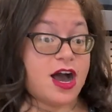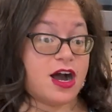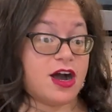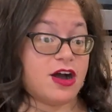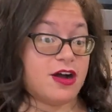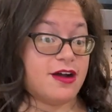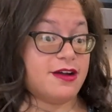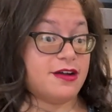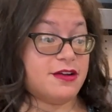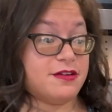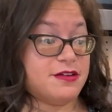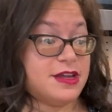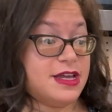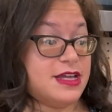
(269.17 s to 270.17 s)
are
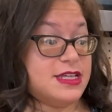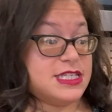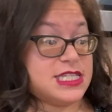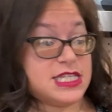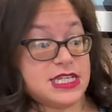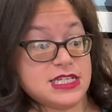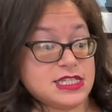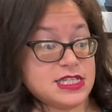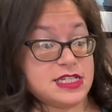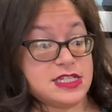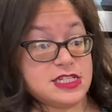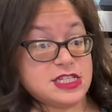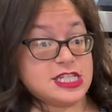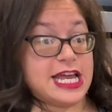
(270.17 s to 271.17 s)

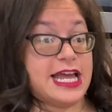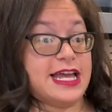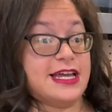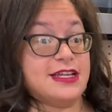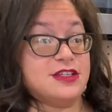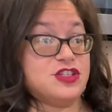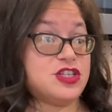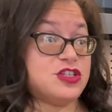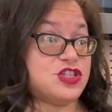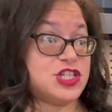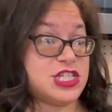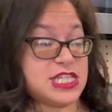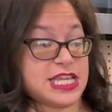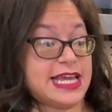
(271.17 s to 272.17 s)
seasoned and
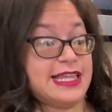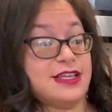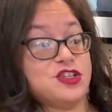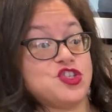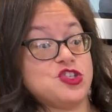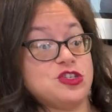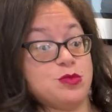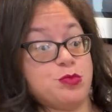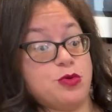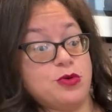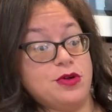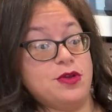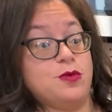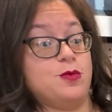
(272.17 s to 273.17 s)
just getting to the
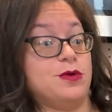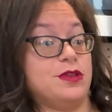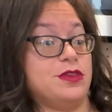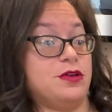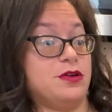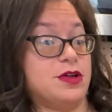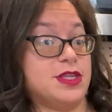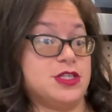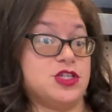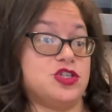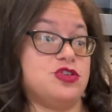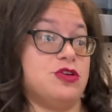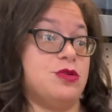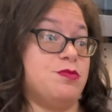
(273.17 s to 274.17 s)
point where they're going to
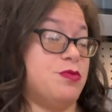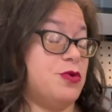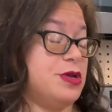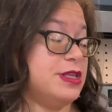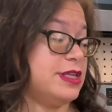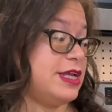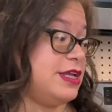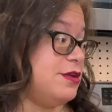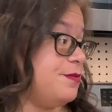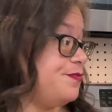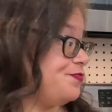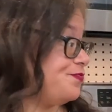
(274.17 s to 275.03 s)
start boiling.